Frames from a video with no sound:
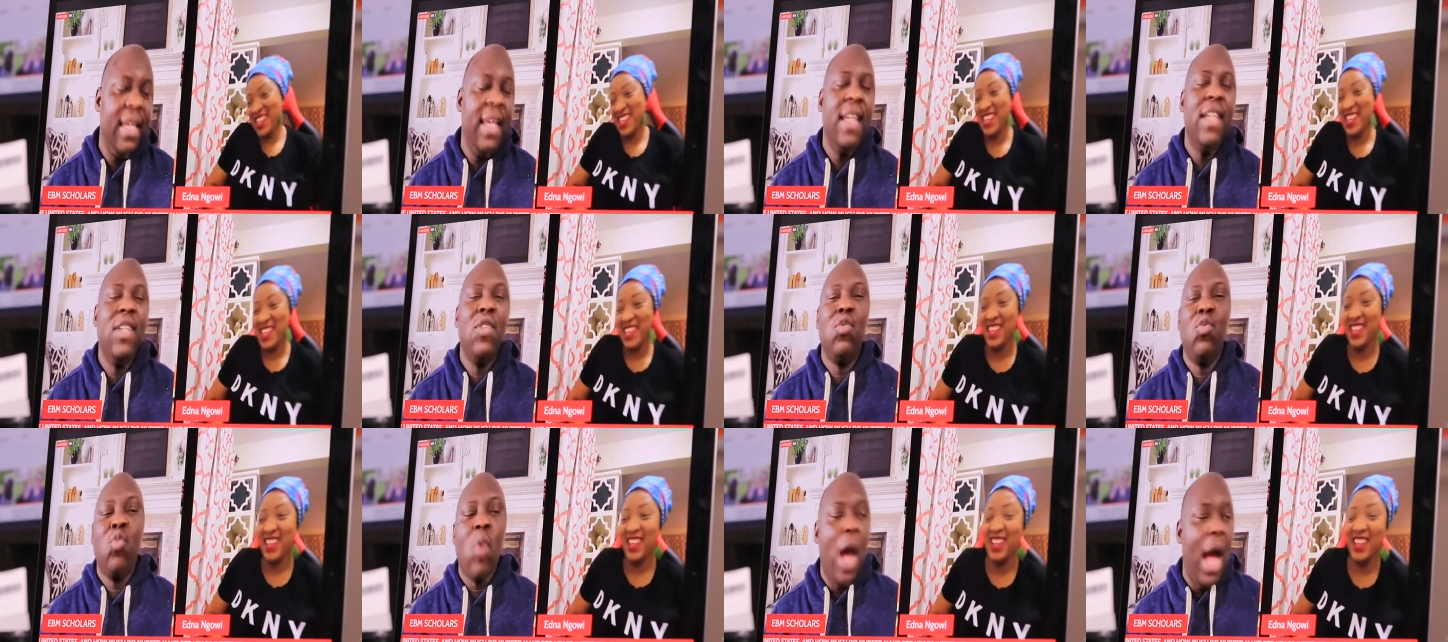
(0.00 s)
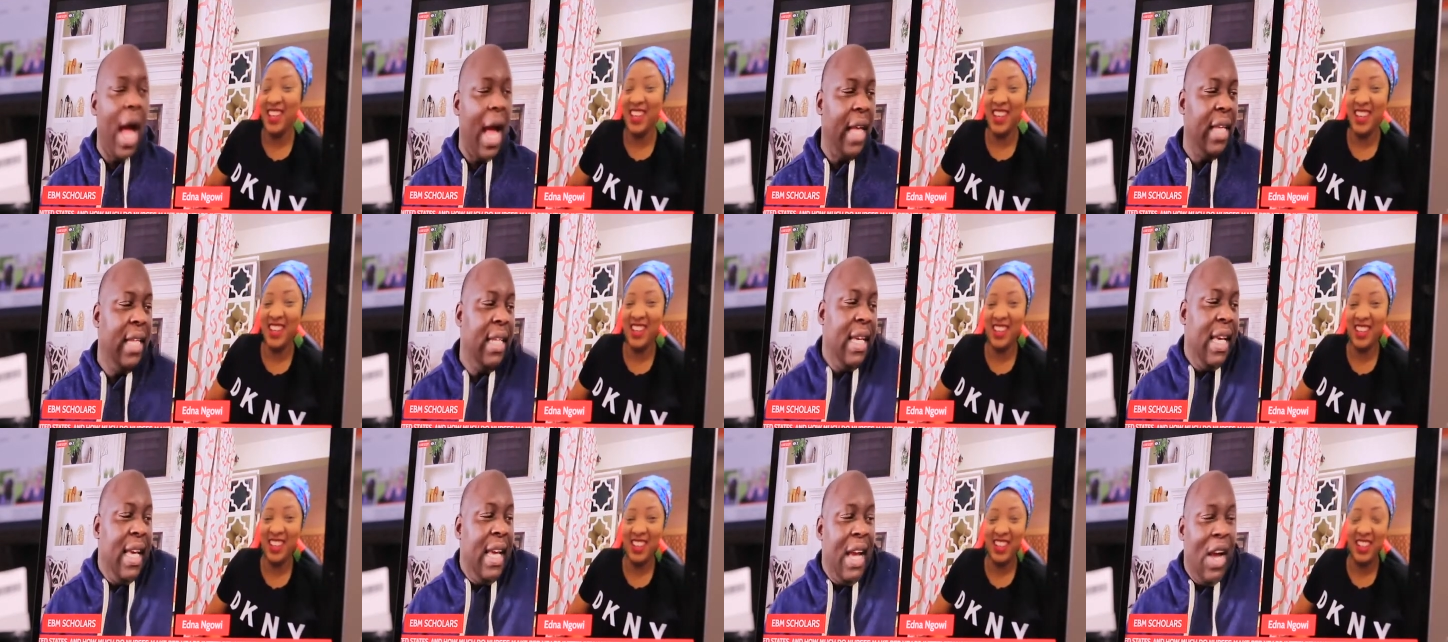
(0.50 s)
Speaker 1: and
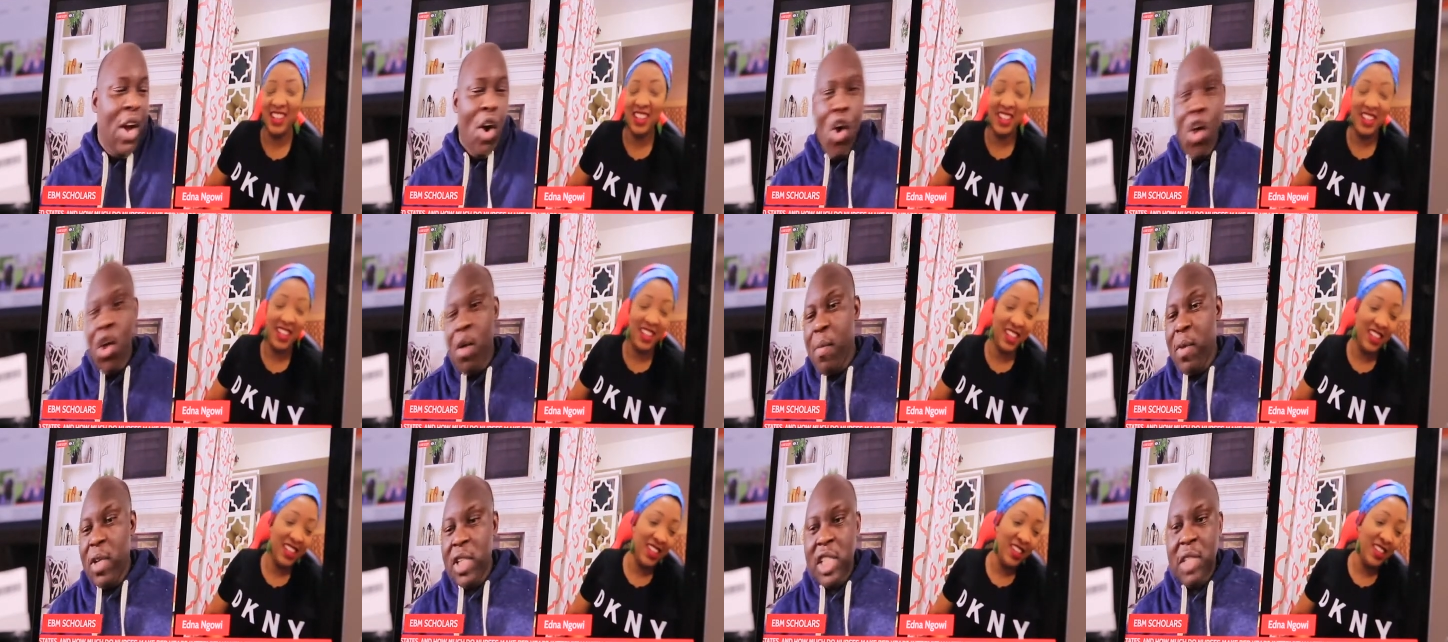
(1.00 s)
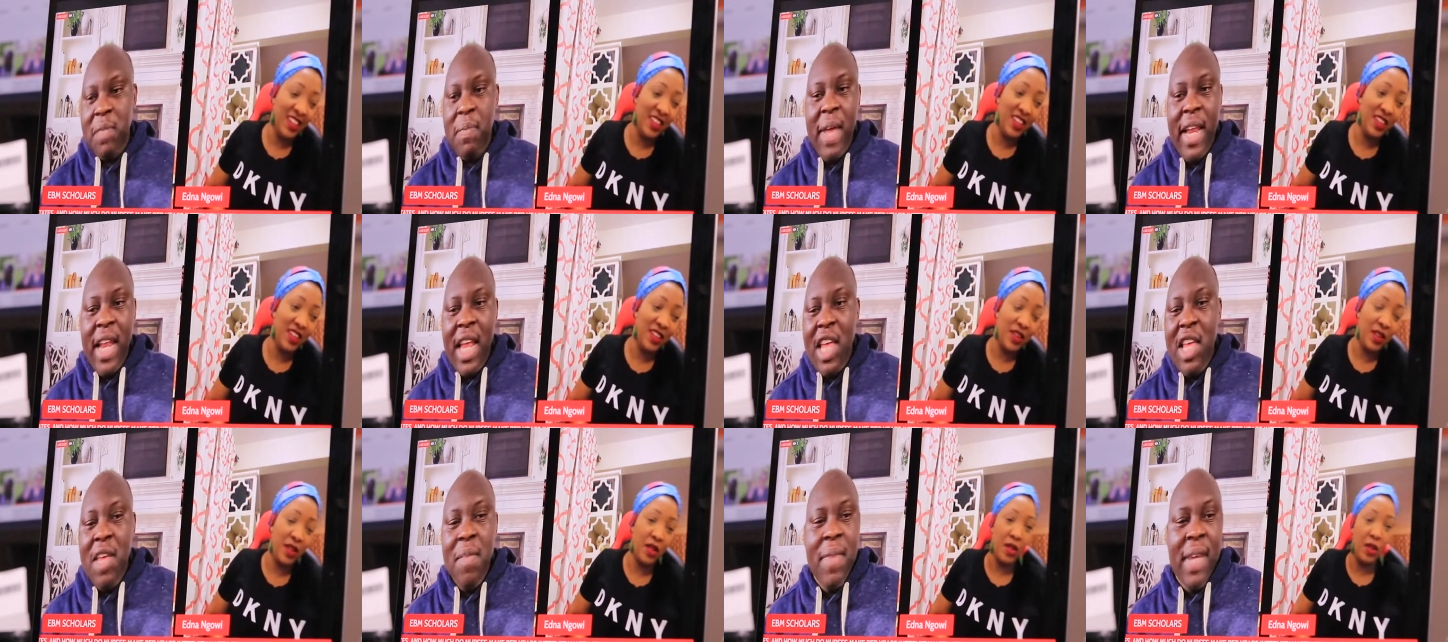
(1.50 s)
why almost
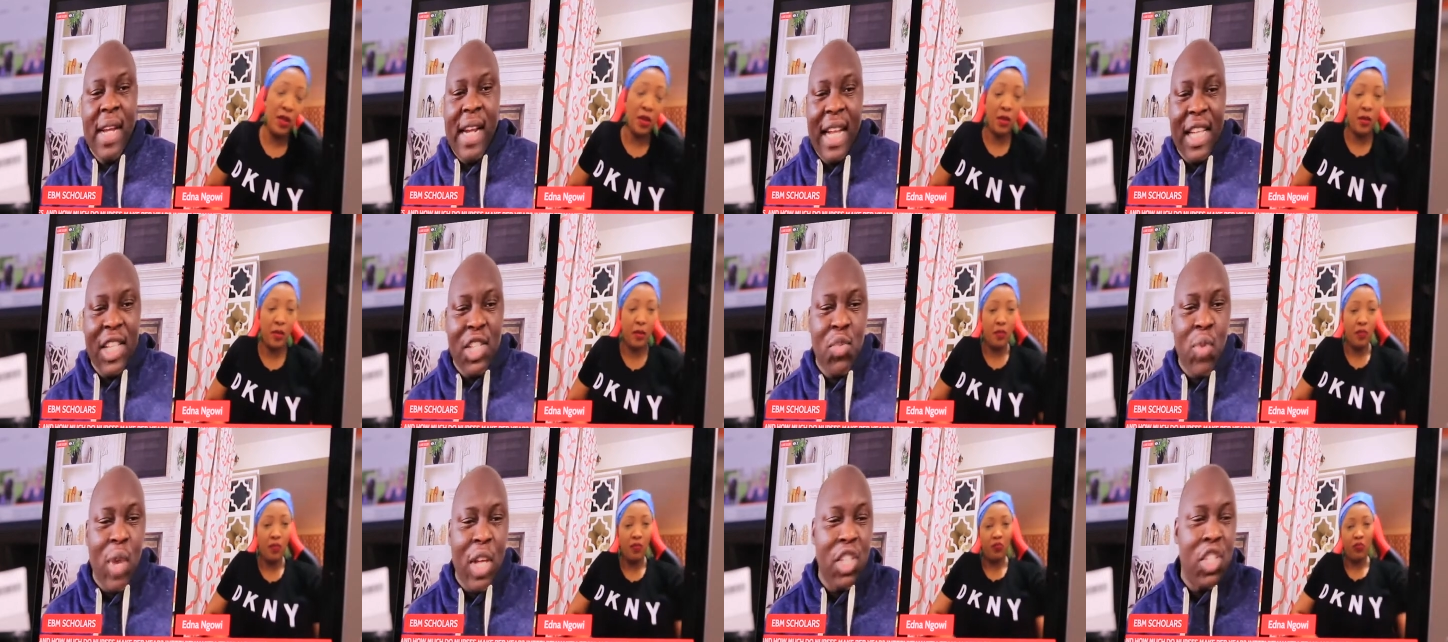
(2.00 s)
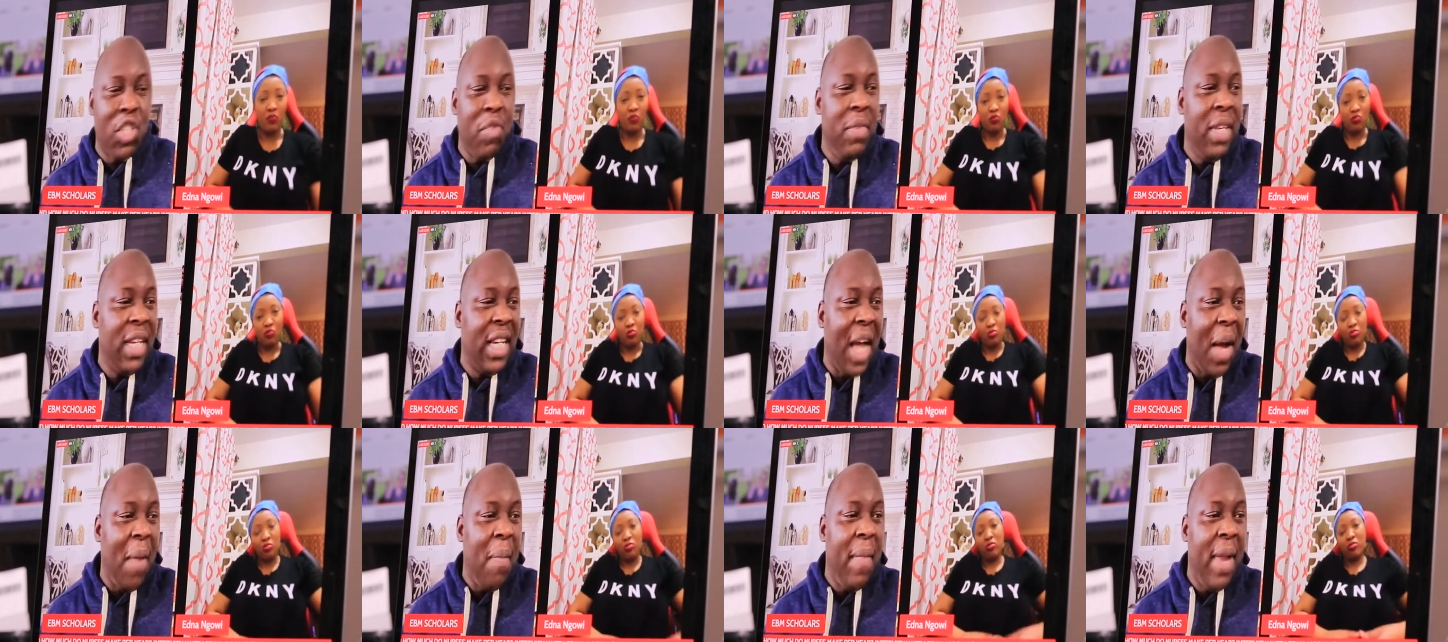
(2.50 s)
many immigrants want to
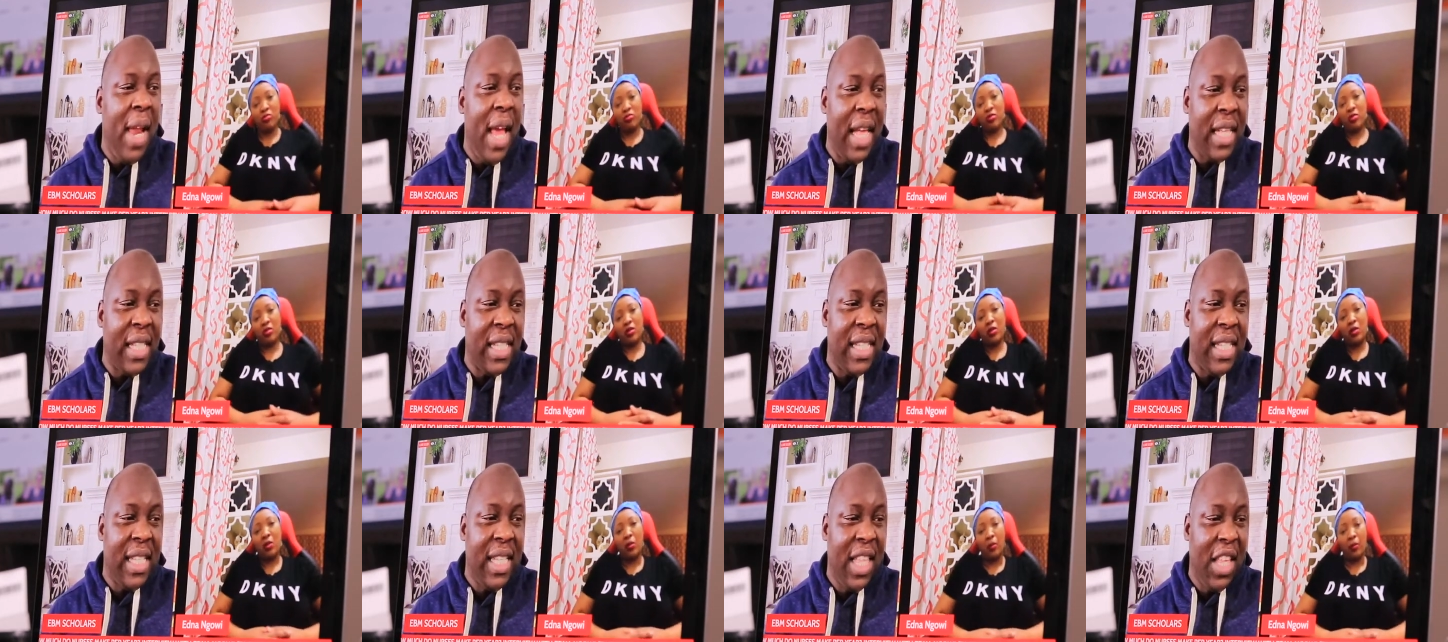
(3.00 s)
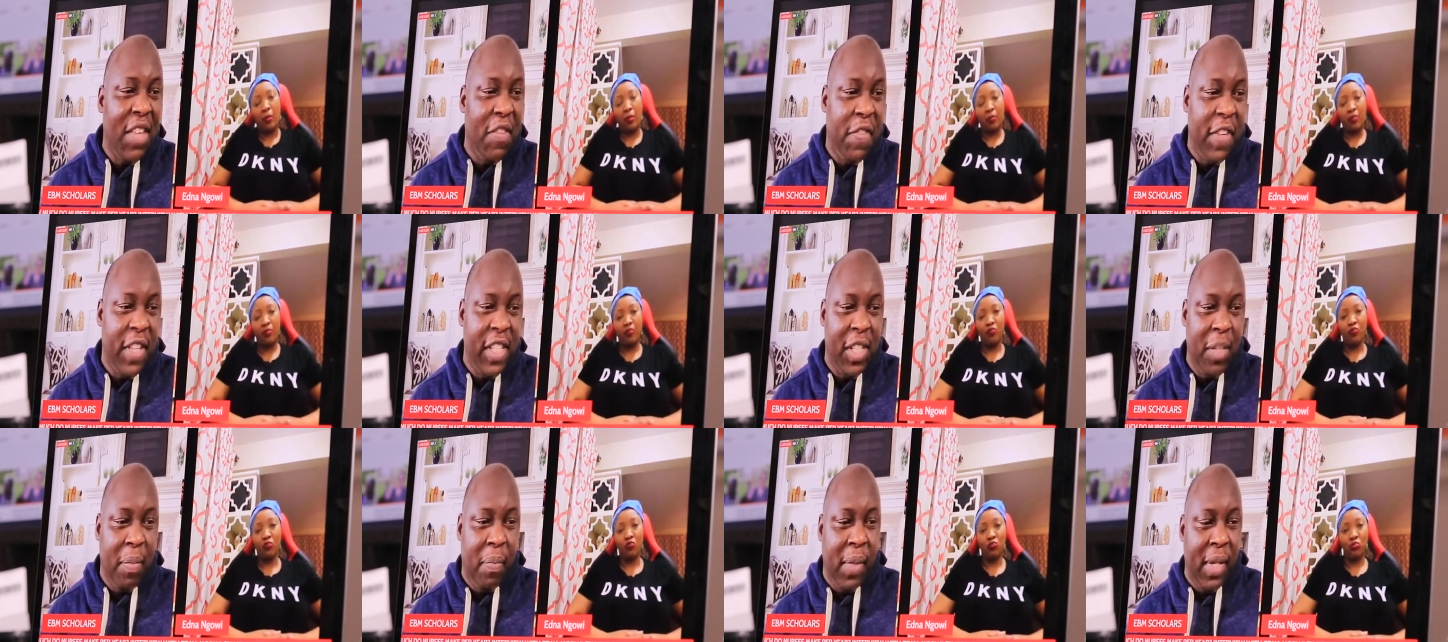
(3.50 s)
become nurses in the
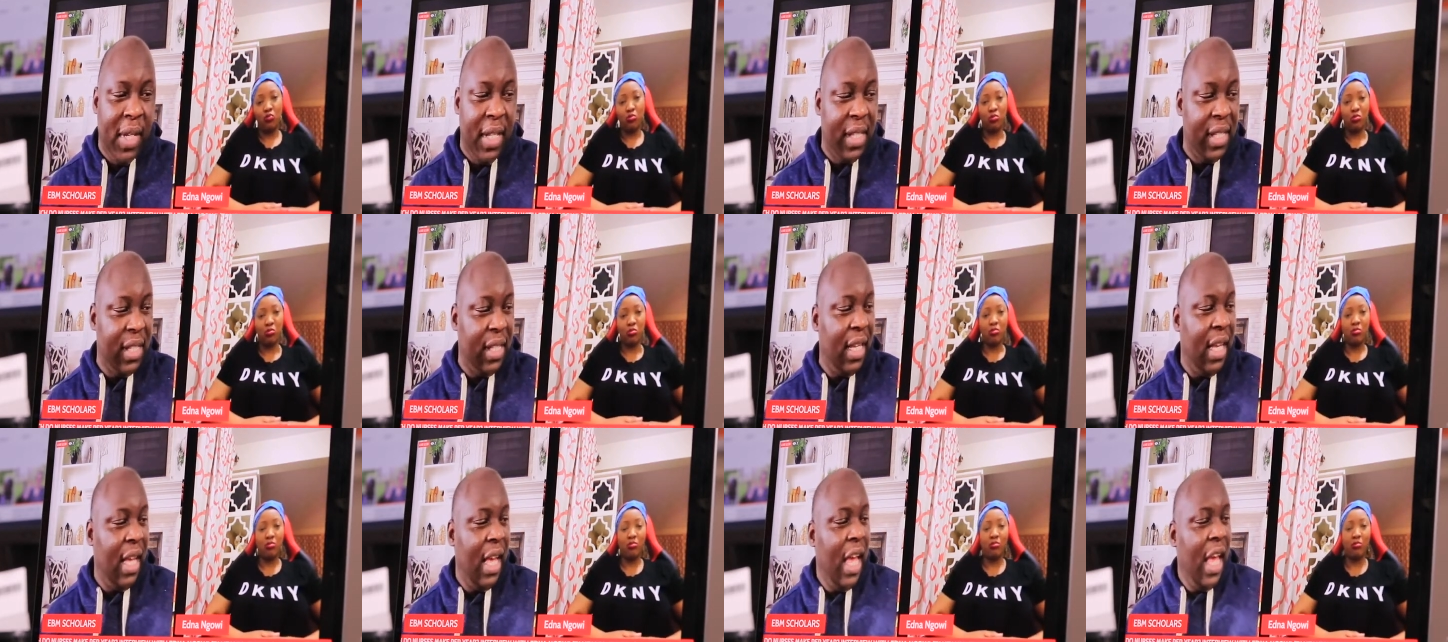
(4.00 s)
first place.